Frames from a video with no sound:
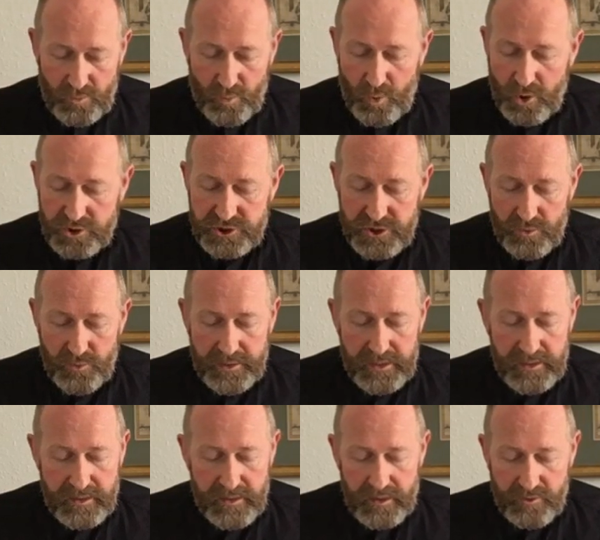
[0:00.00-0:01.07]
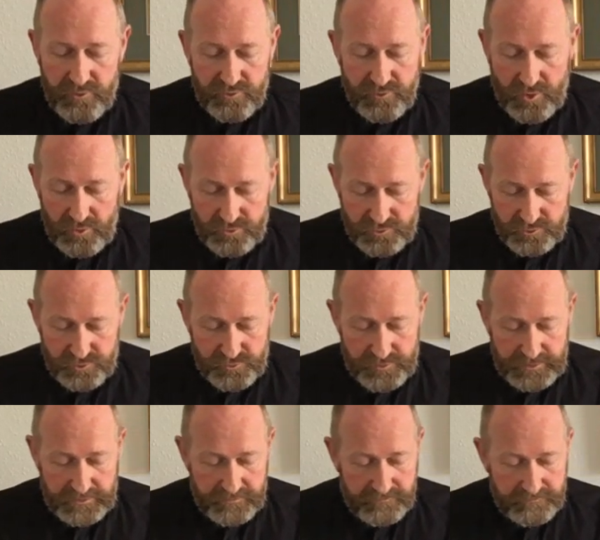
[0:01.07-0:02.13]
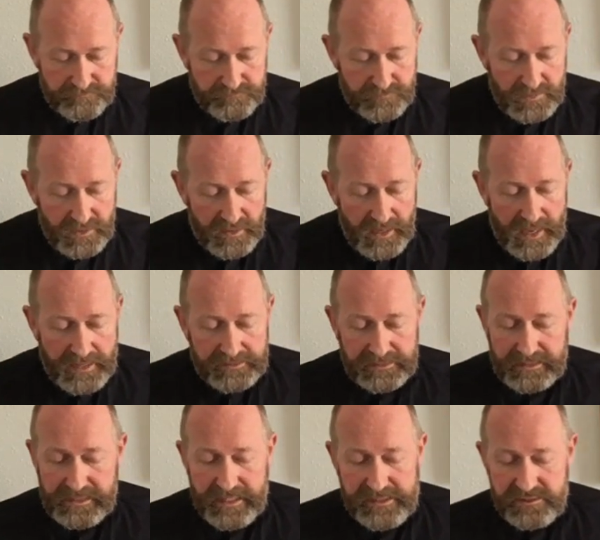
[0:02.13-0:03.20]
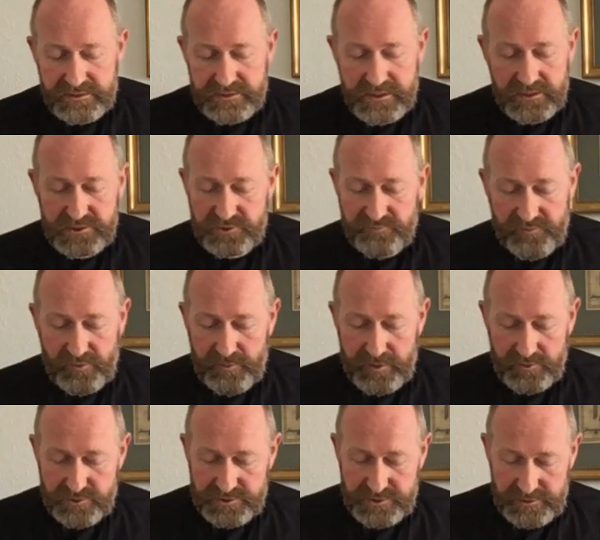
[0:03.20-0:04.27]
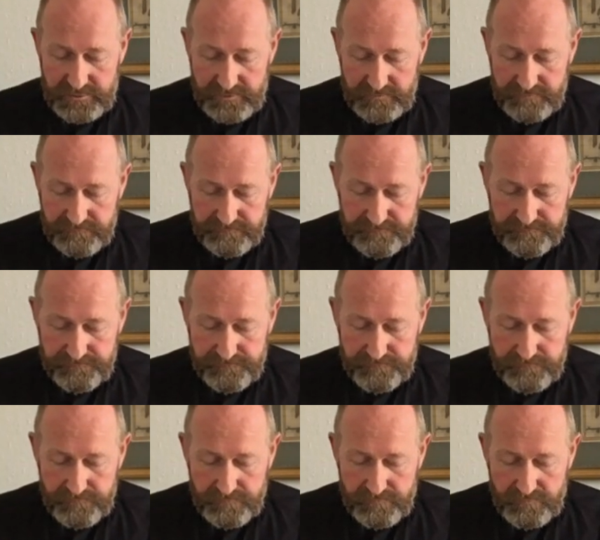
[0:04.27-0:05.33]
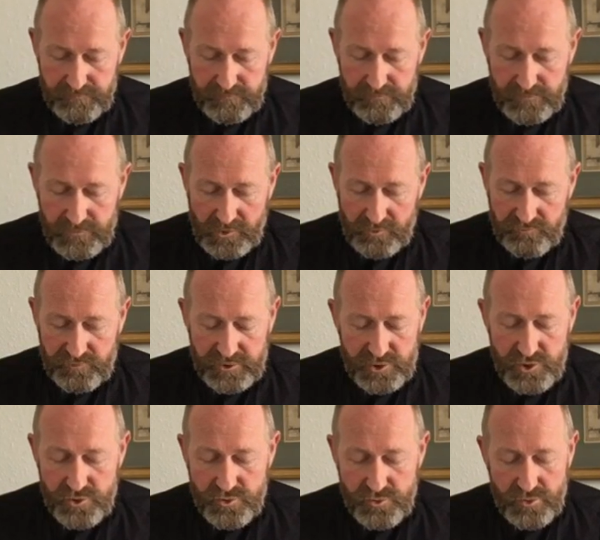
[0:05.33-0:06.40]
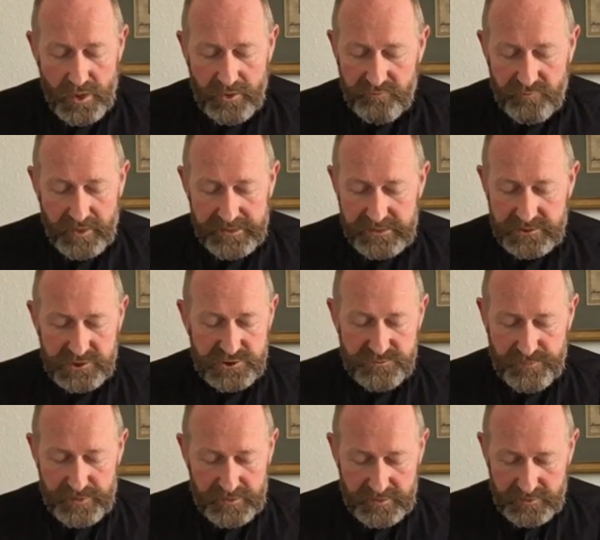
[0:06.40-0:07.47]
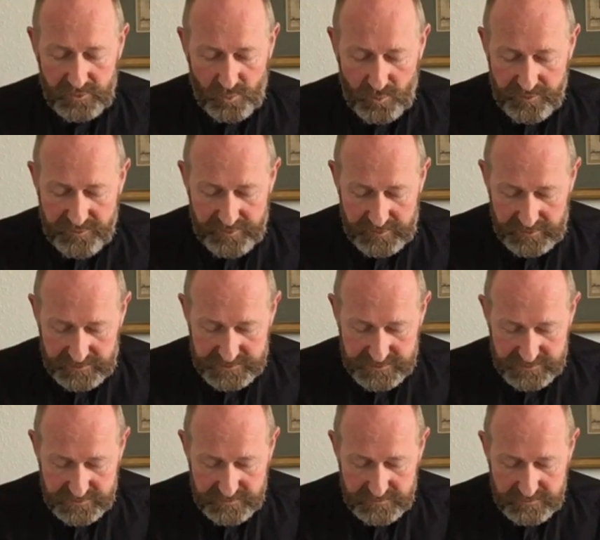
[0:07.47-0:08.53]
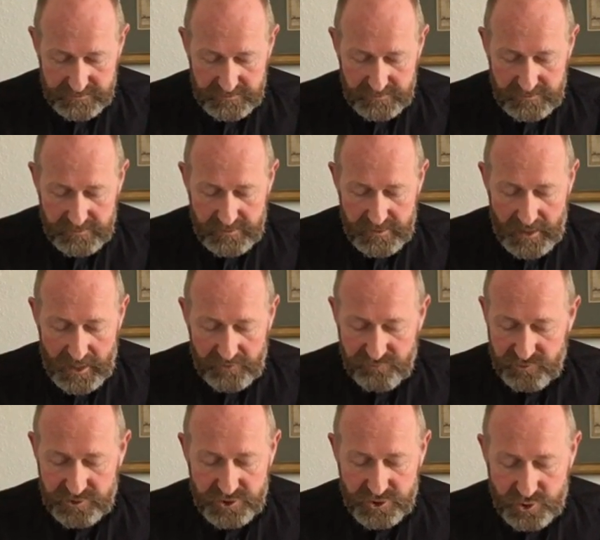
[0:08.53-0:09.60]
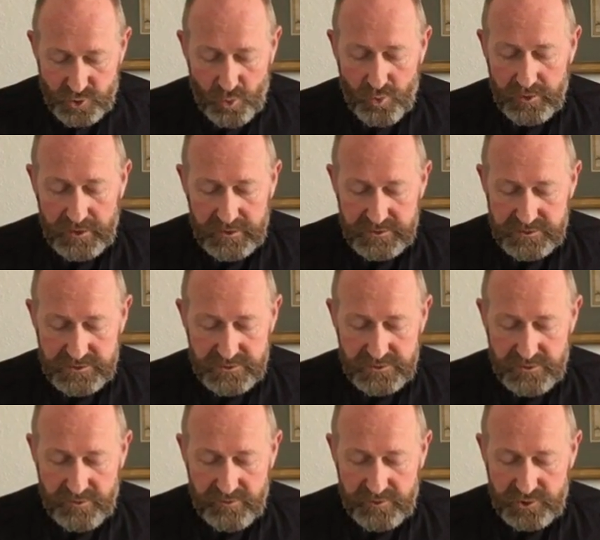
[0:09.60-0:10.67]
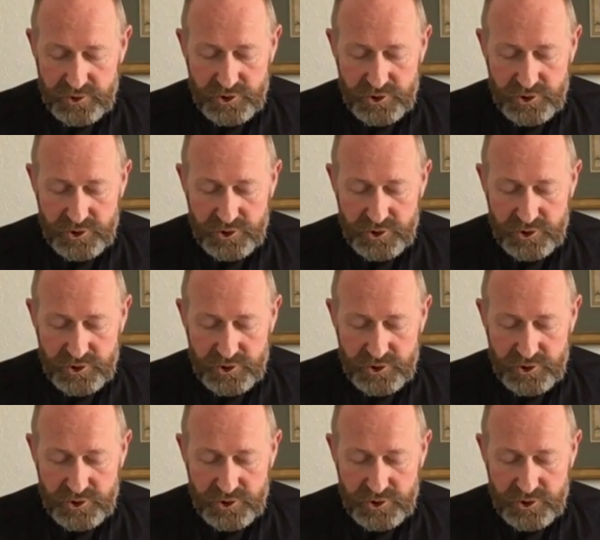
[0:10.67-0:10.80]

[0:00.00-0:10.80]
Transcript: Wash away our wrongdoing and cleanse us from our sin. Renew a right spirit within us and restore us to the